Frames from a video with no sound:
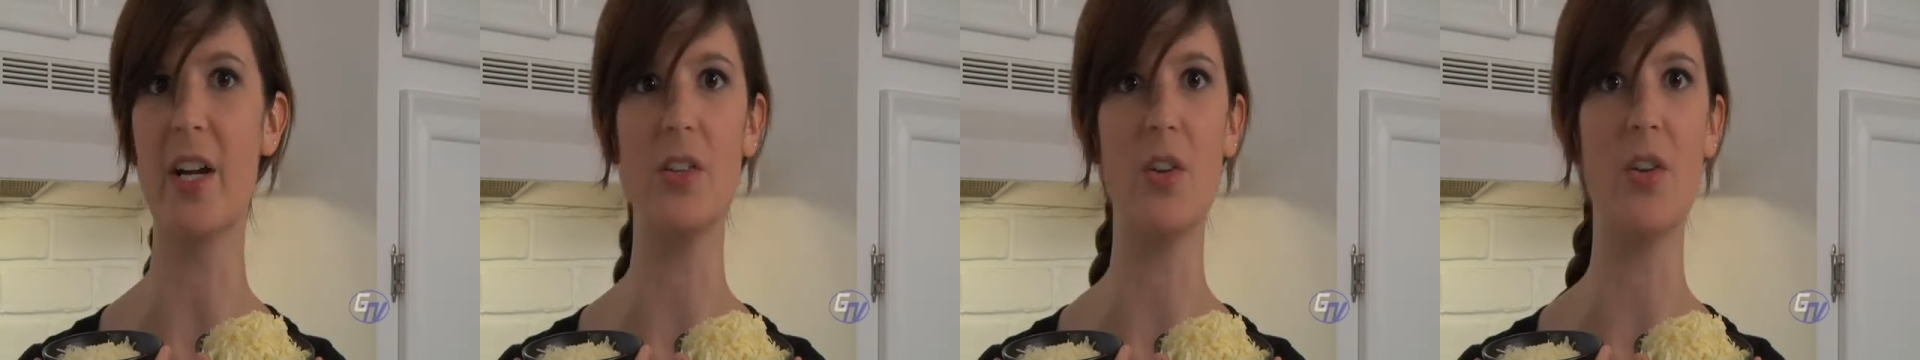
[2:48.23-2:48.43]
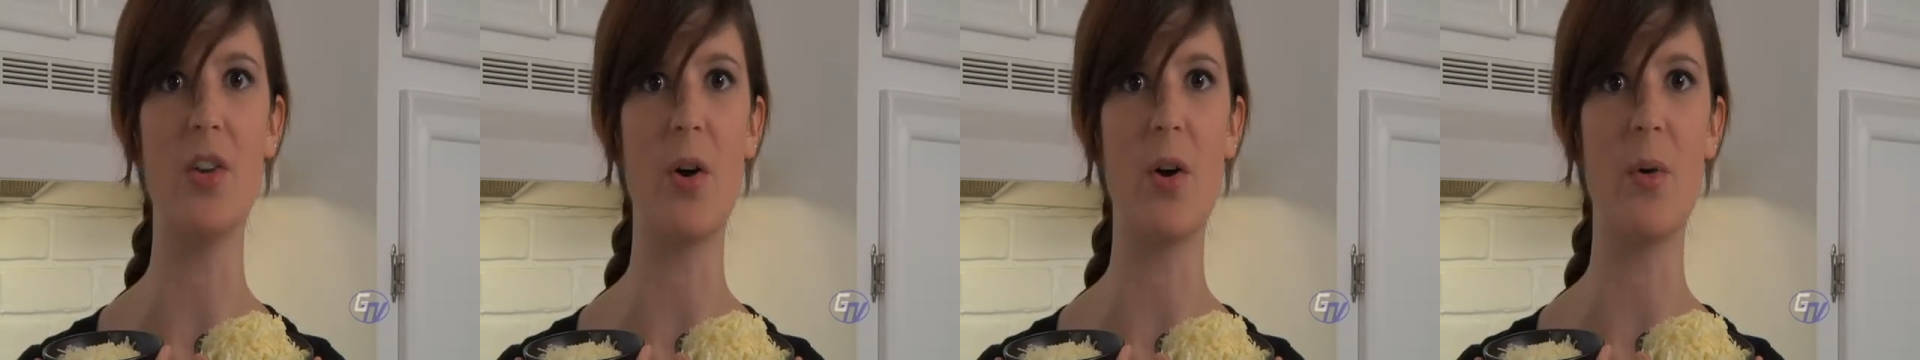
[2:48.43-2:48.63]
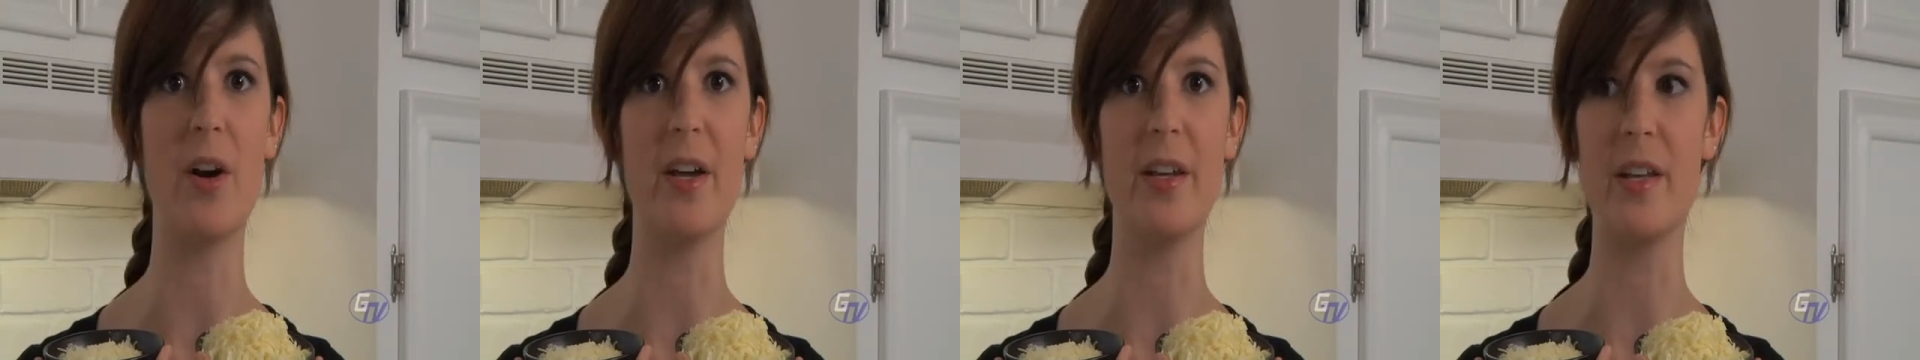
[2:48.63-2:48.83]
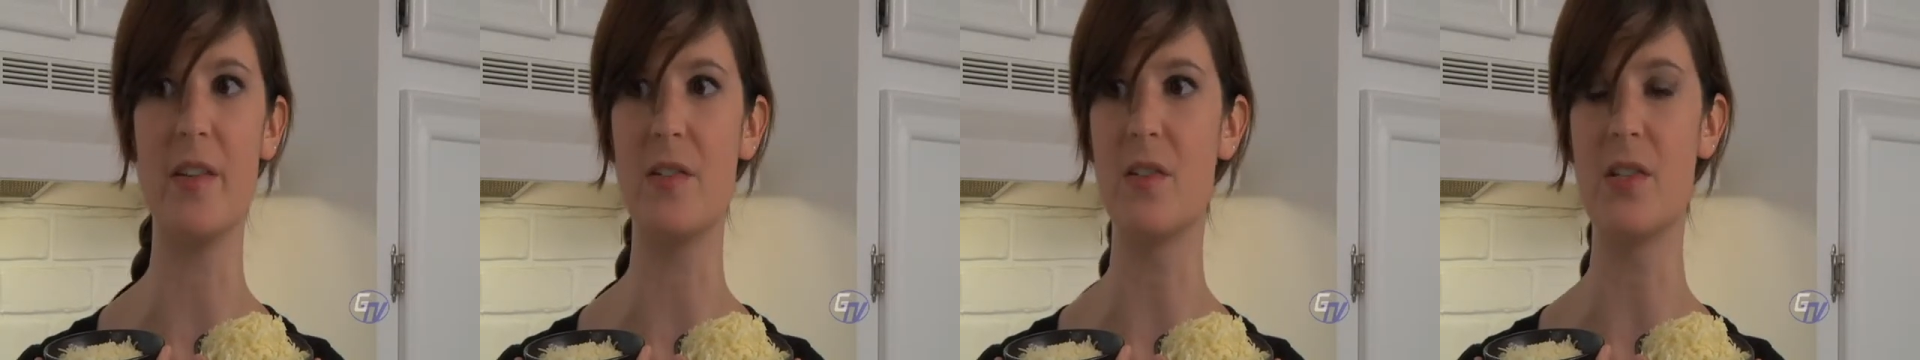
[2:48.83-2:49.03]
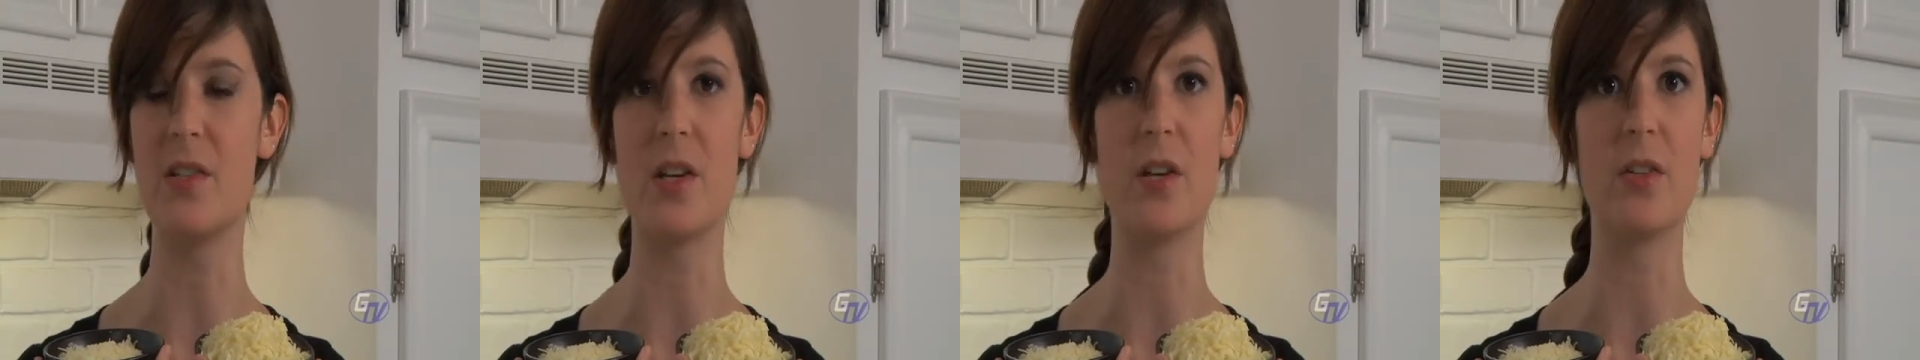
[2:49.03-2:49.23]
and you know what?
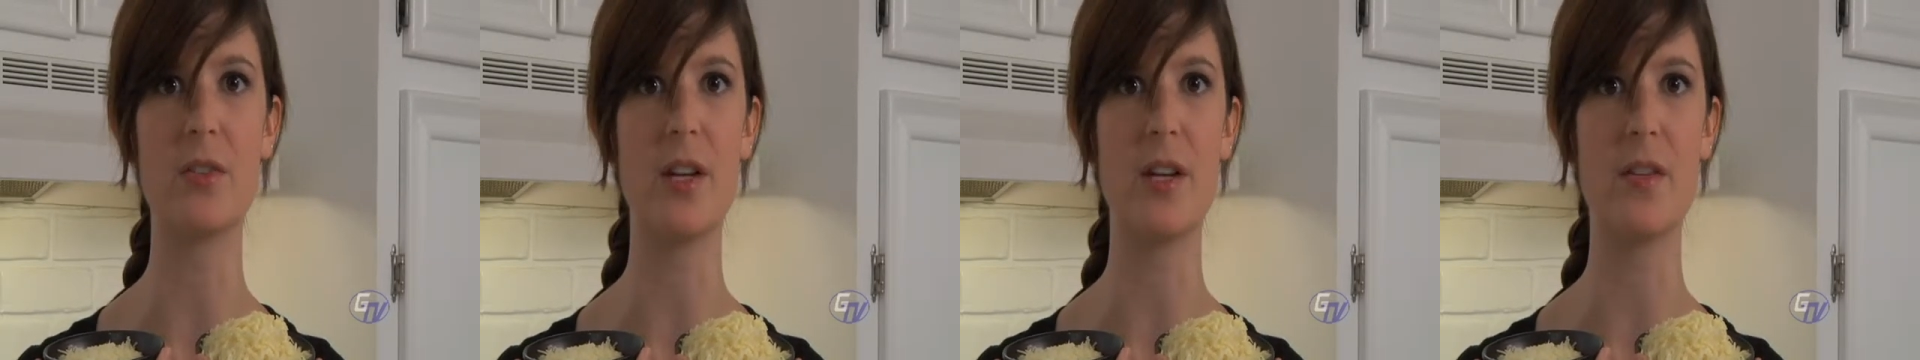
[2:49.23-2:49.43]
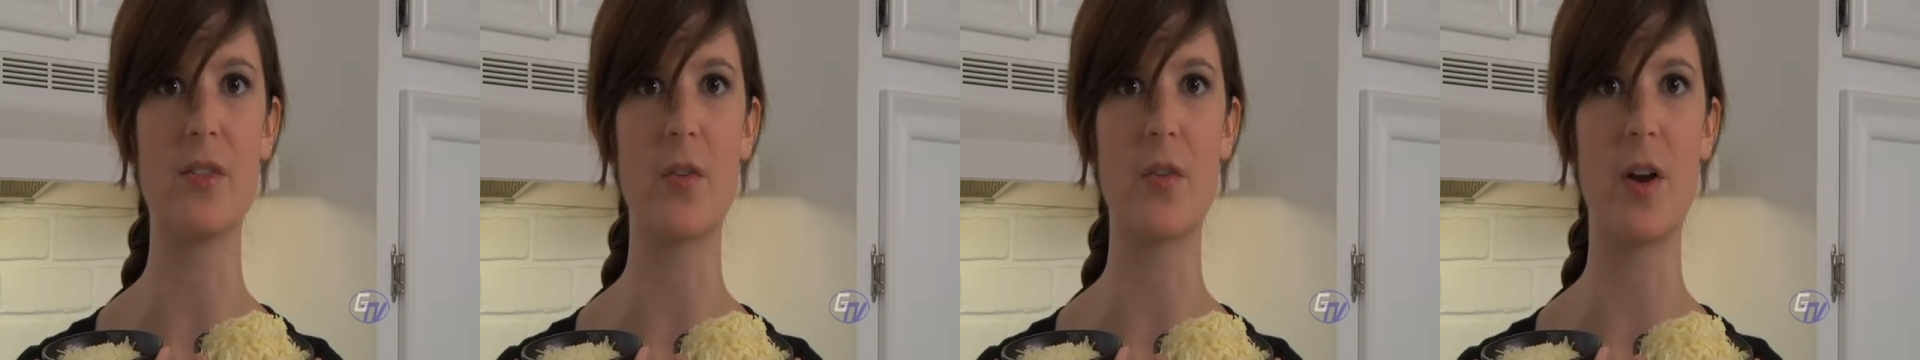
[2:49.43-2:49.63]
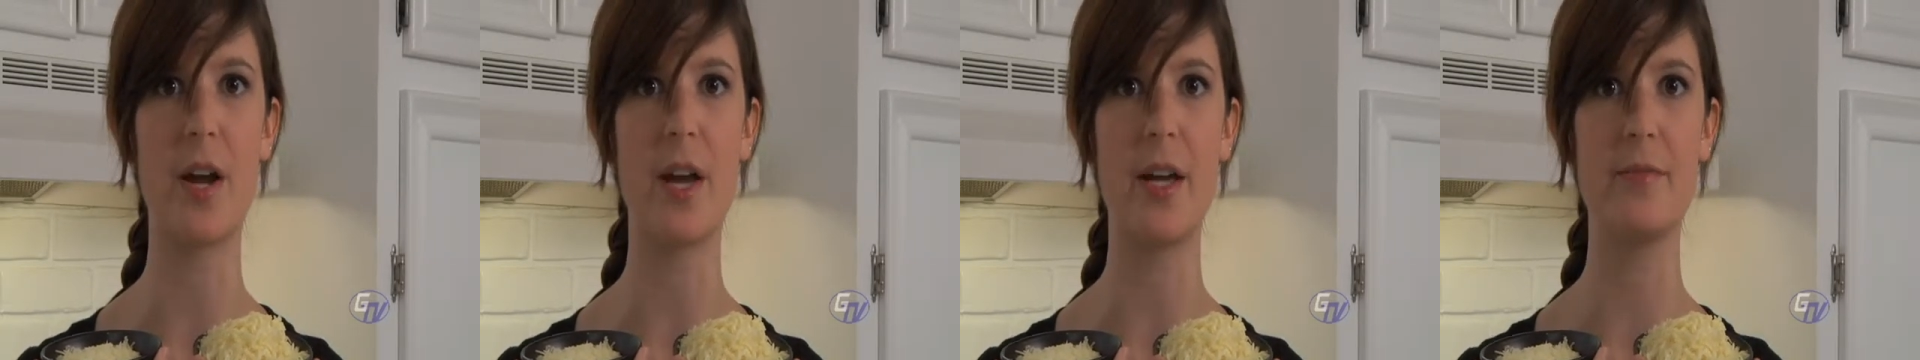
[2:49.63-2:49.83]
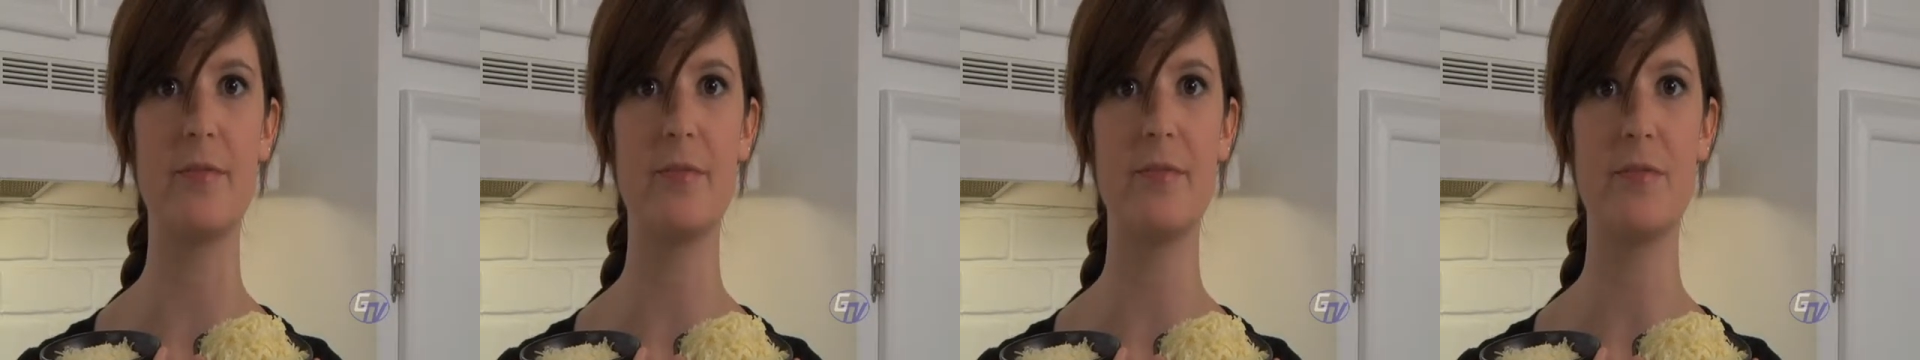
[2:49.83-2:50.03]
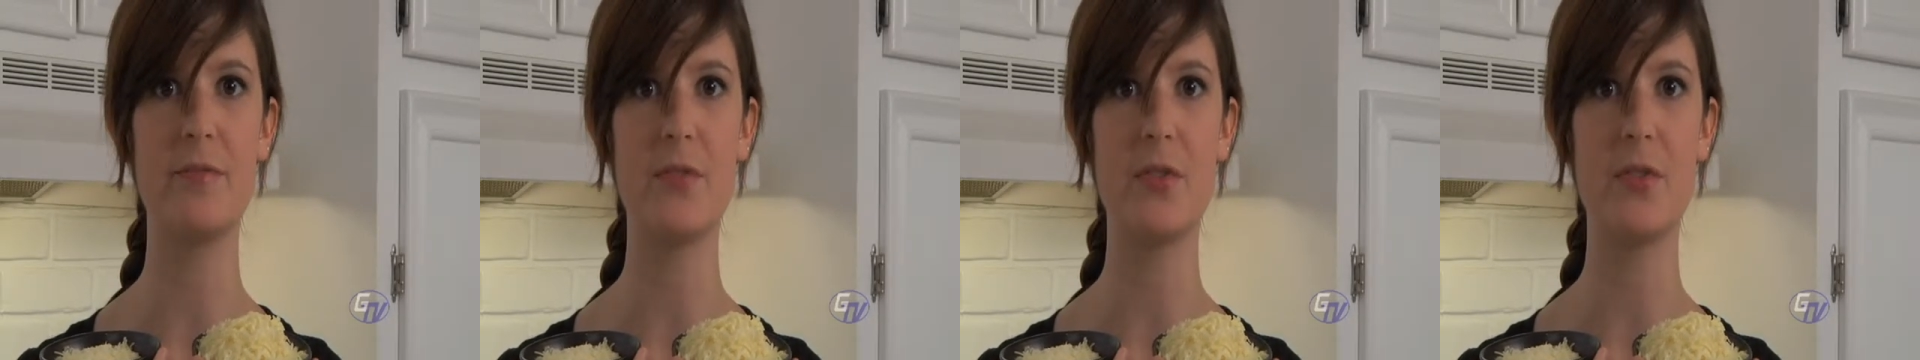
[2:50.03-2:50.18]
It still tastes great.